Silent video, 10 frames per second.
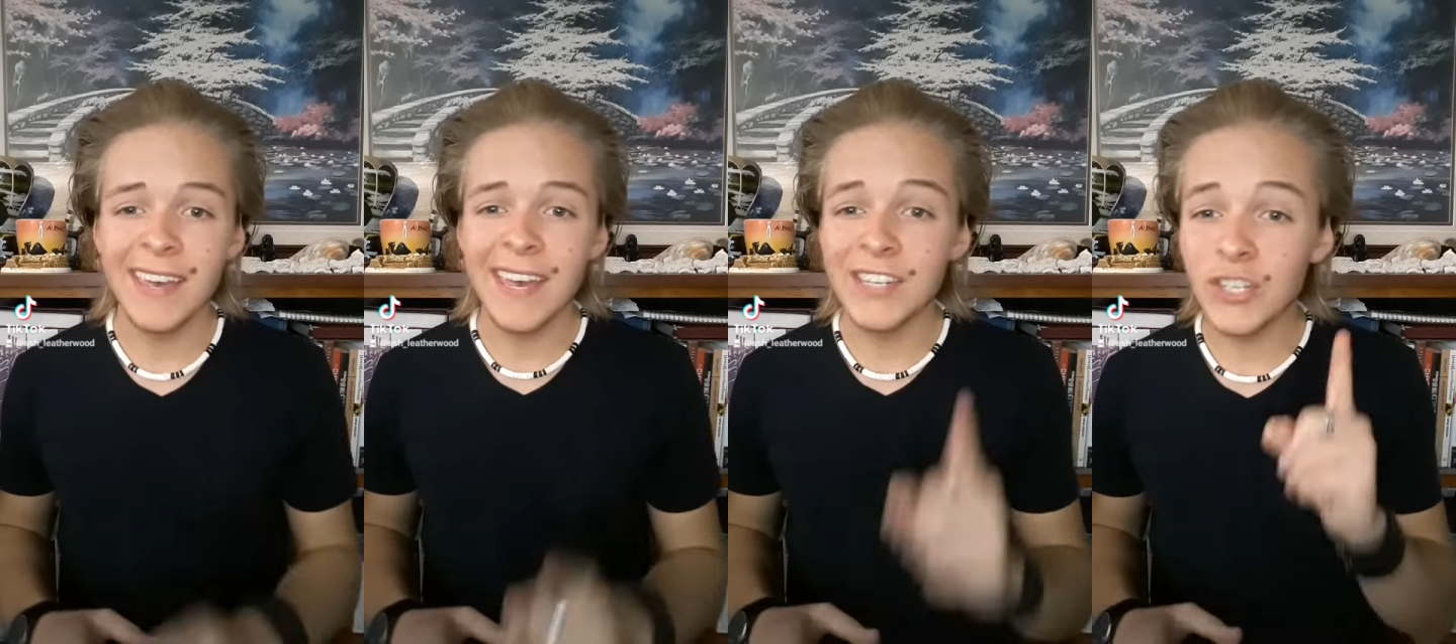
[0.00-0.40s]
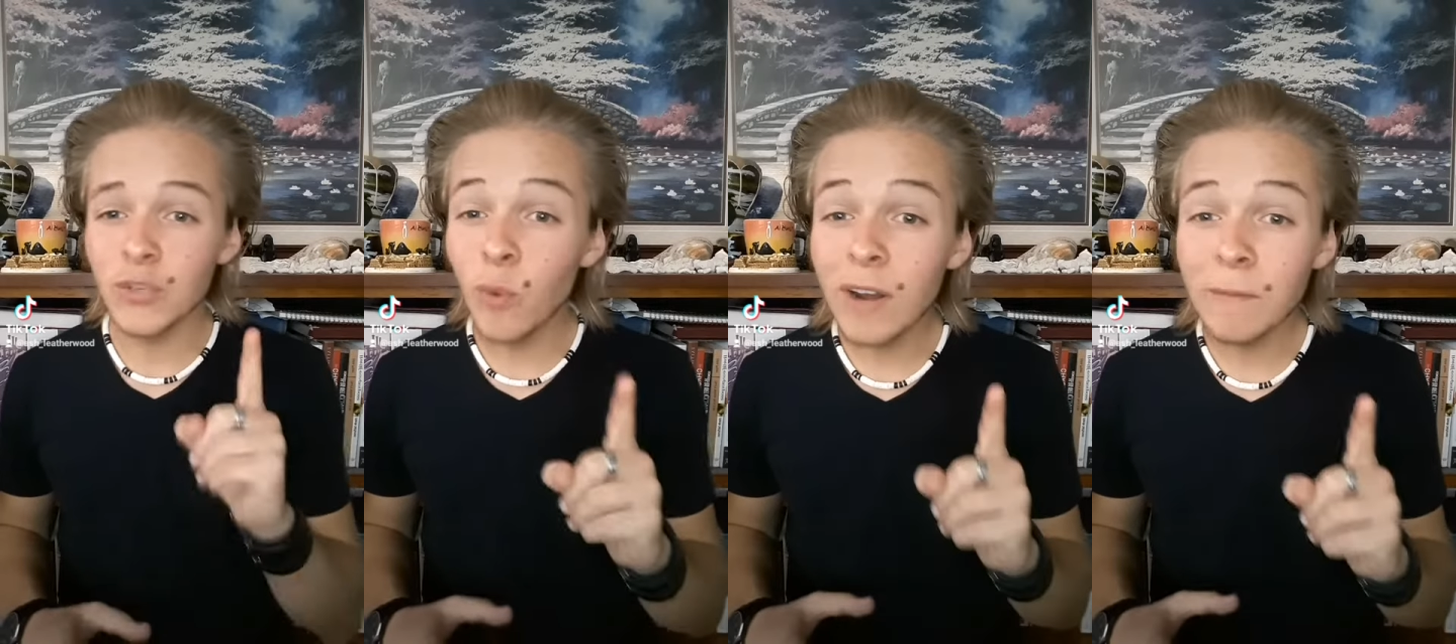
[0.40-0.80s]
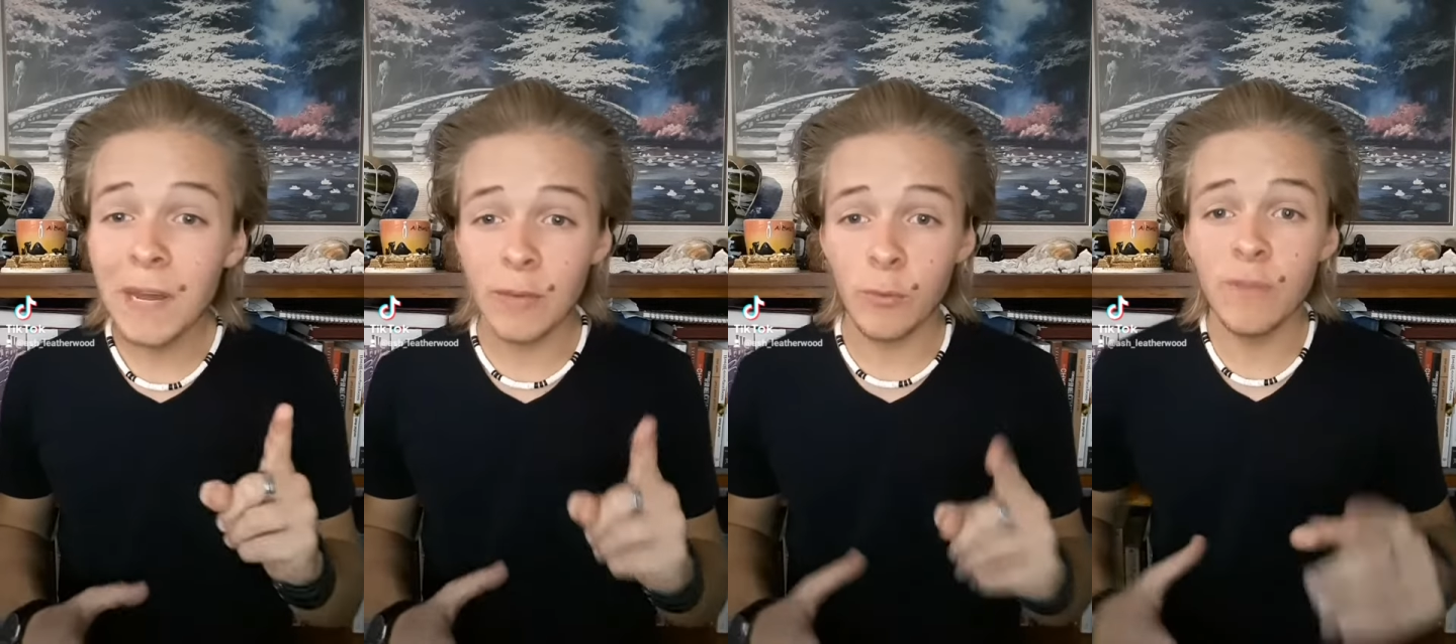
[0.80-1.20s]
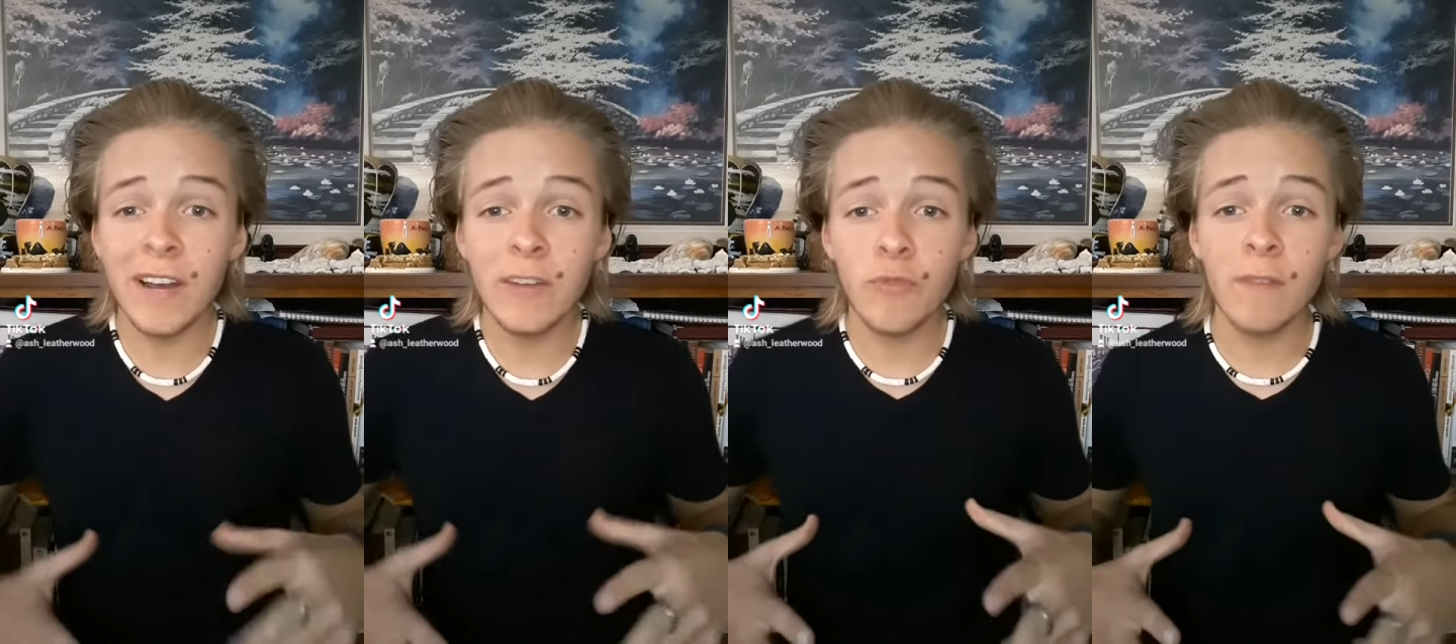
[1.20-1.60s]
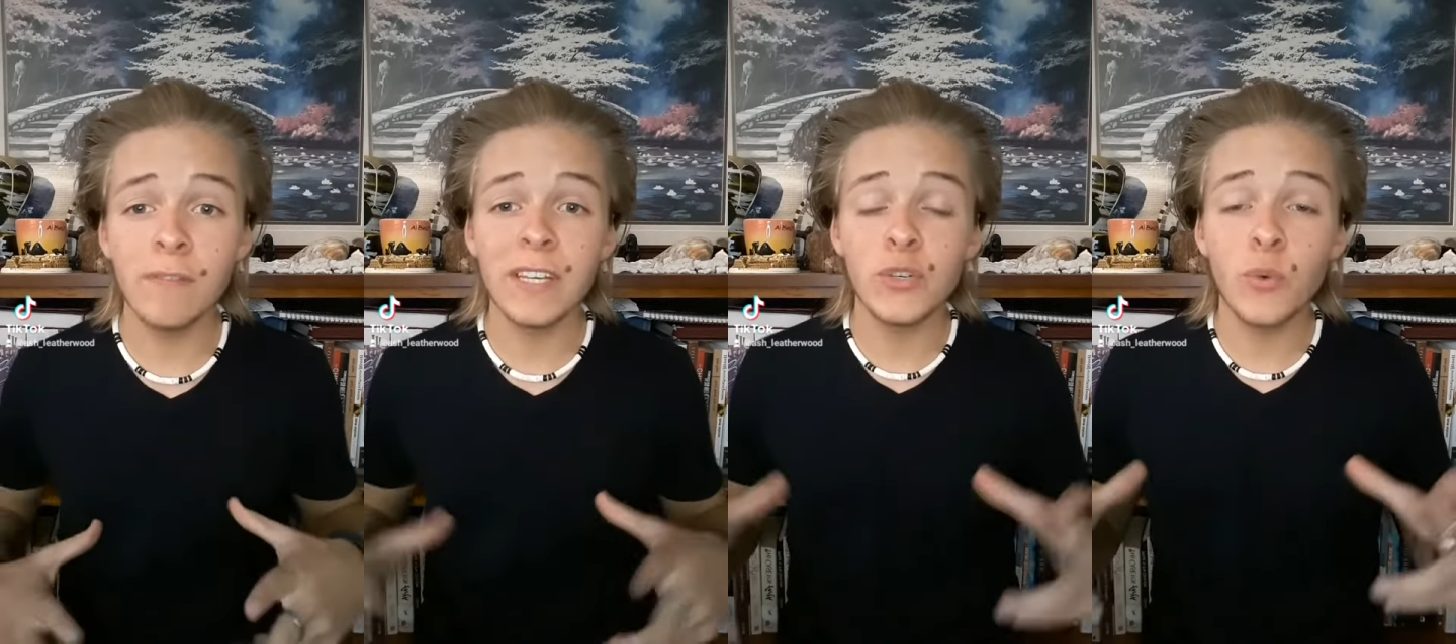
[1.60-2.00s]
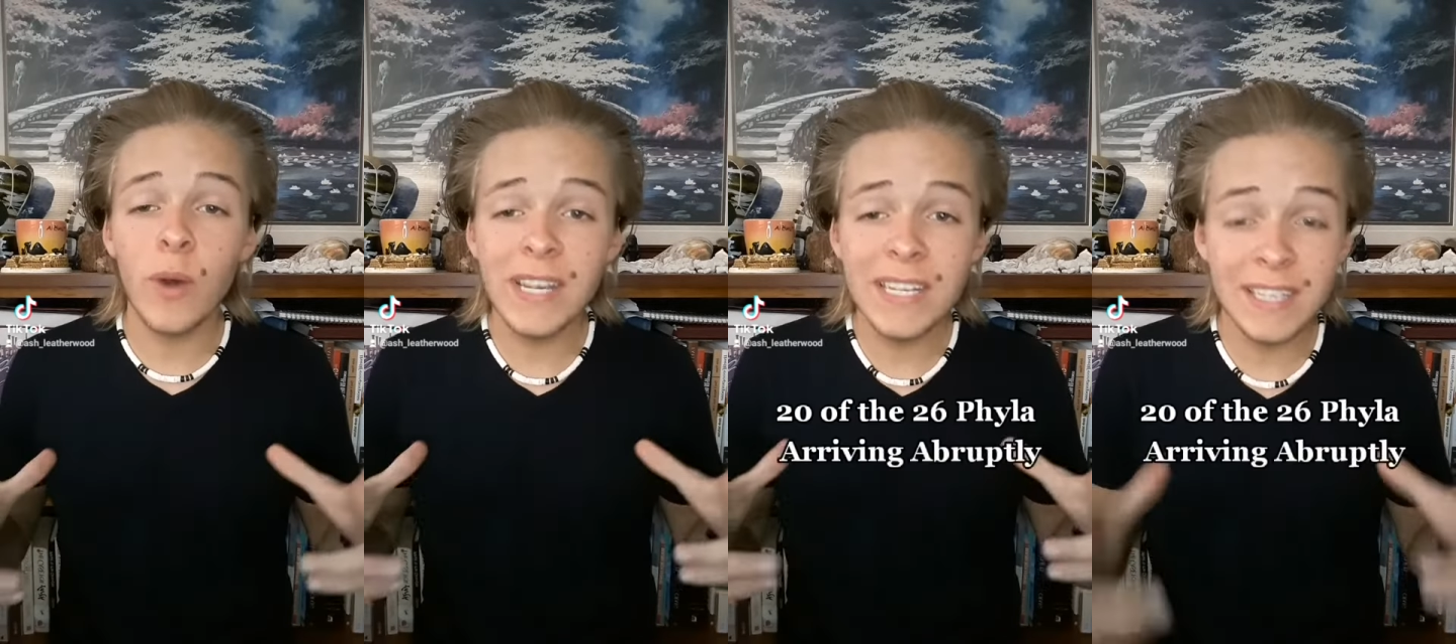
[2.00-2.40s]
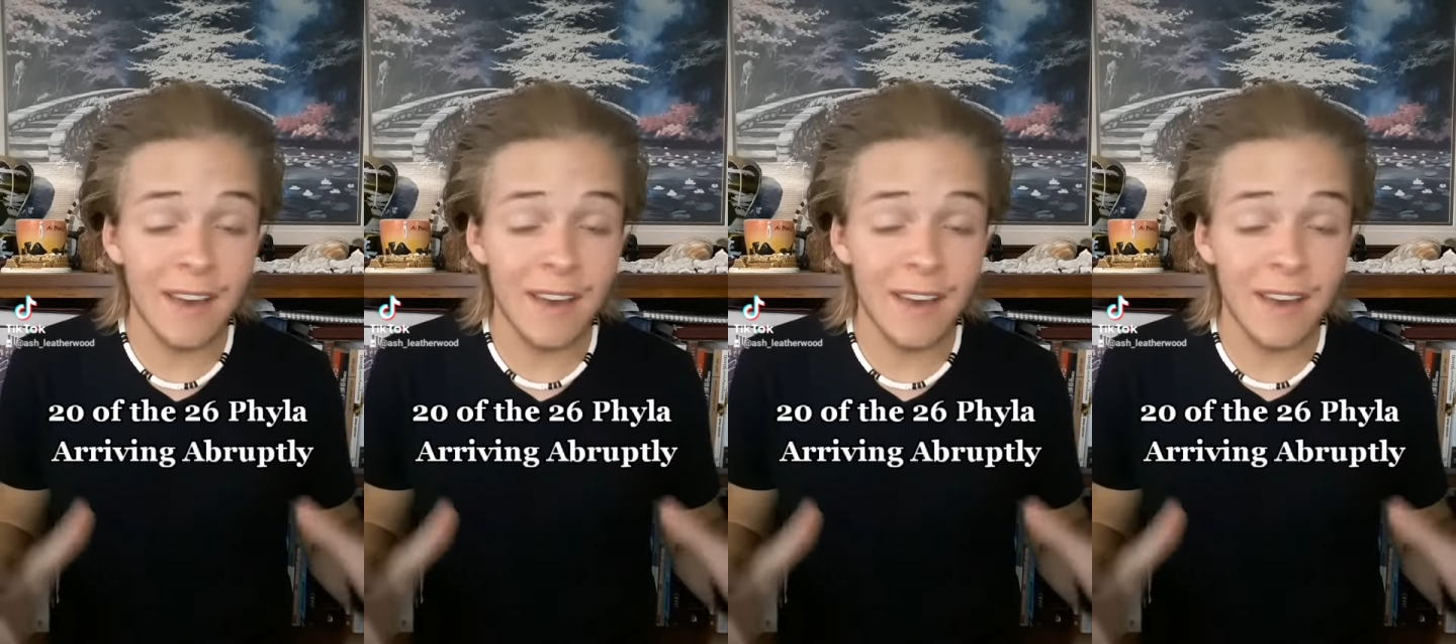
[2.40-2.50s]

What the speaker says: in just 1 minute we would find roughly 20